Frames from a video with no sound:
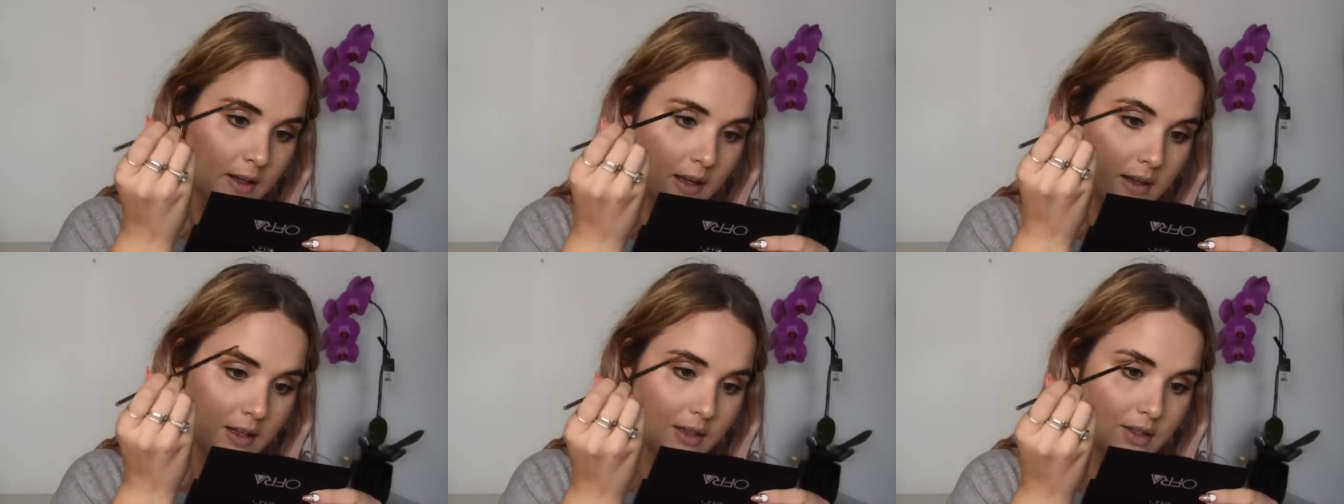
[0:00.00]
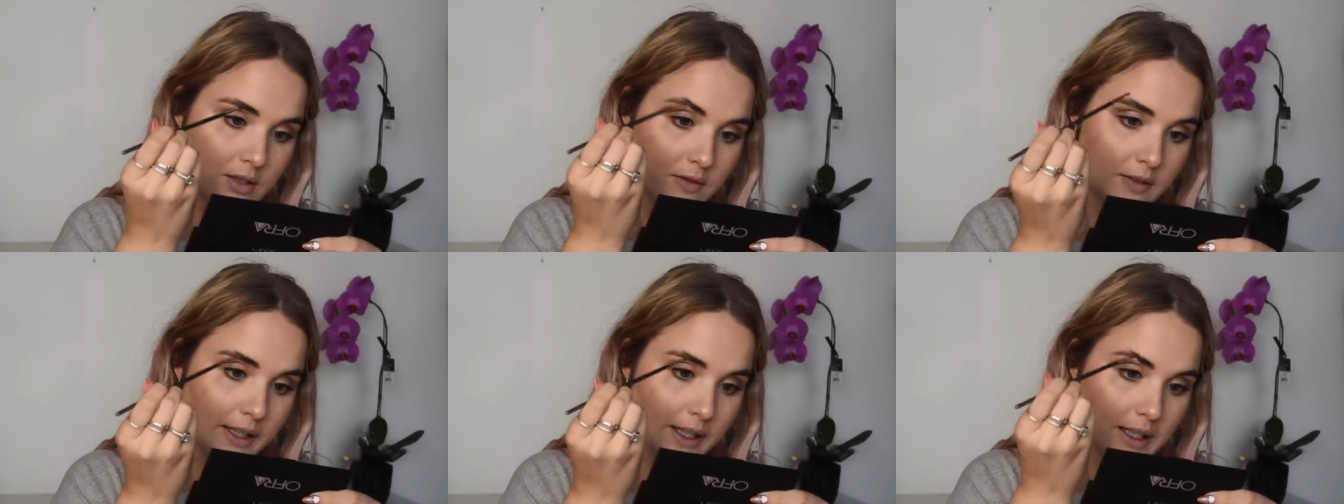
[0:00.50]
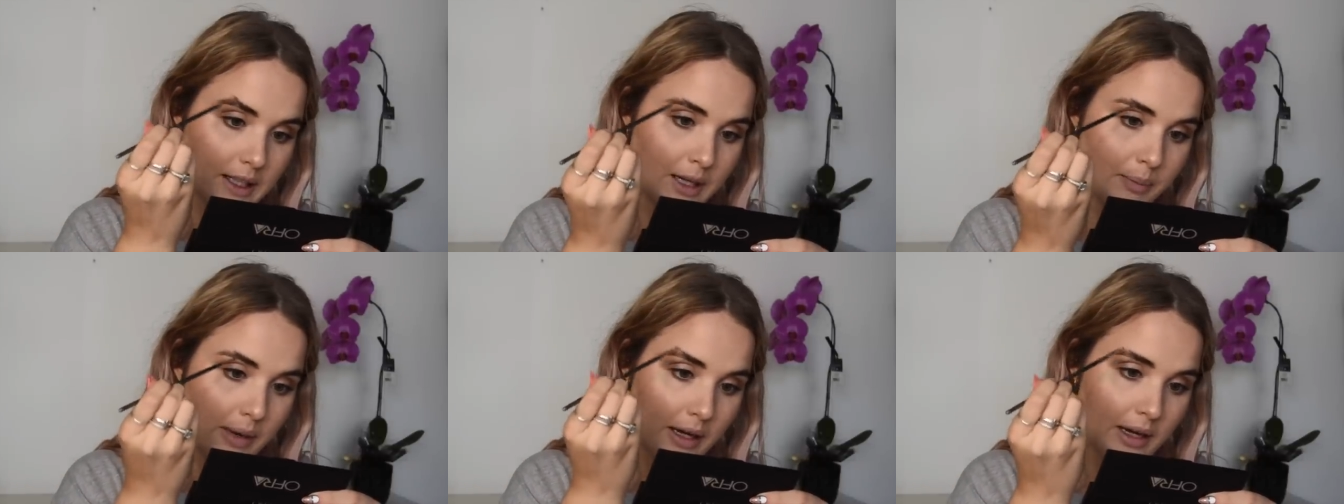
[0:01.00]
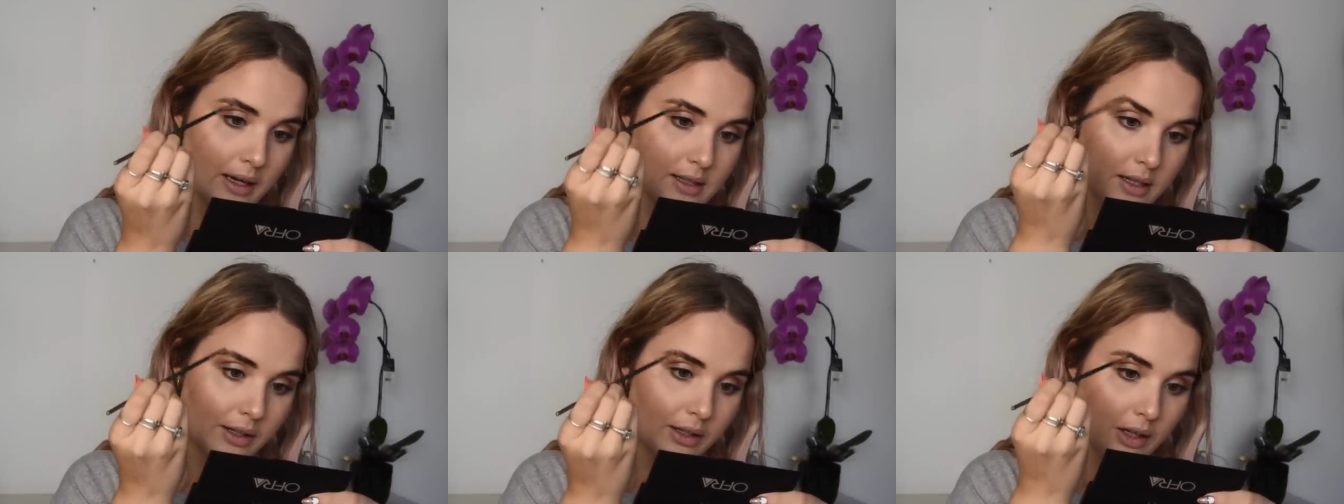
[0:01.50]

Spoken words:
and then just flicking it up as I